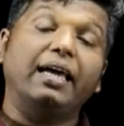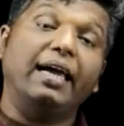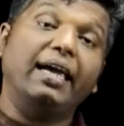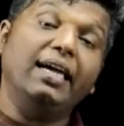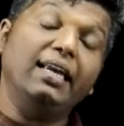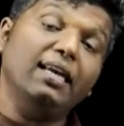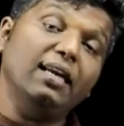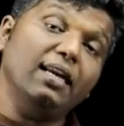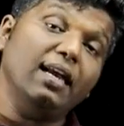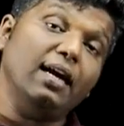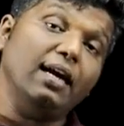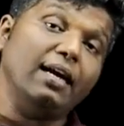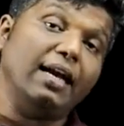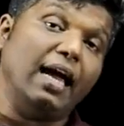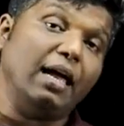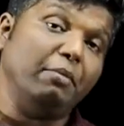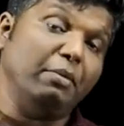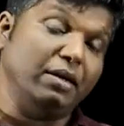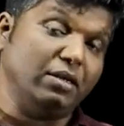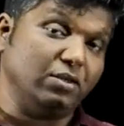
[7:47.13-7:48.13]
The
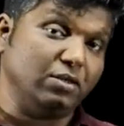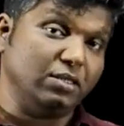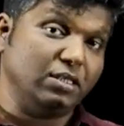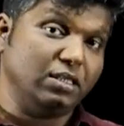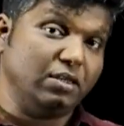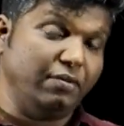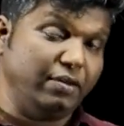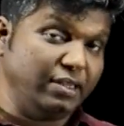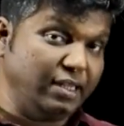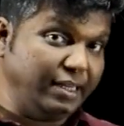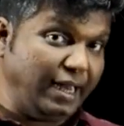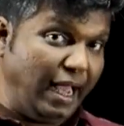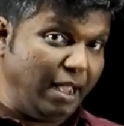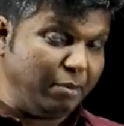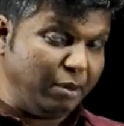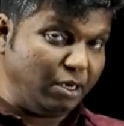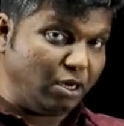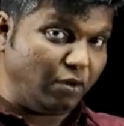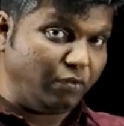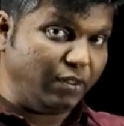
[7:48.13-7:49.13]
inner diameter is given. The
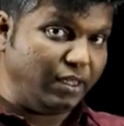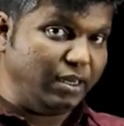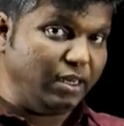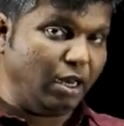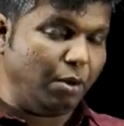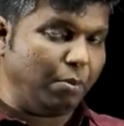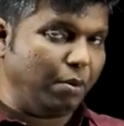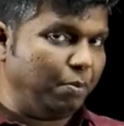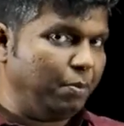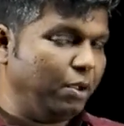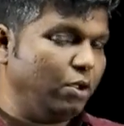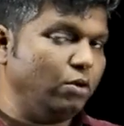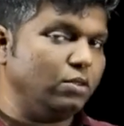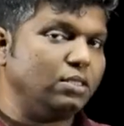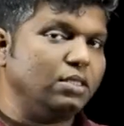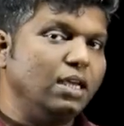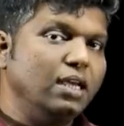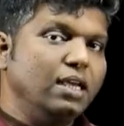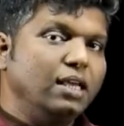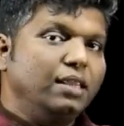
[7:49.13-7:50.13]
diameter of the inner part,
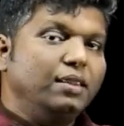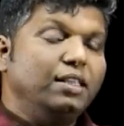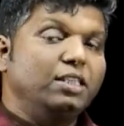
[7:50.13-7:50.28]
because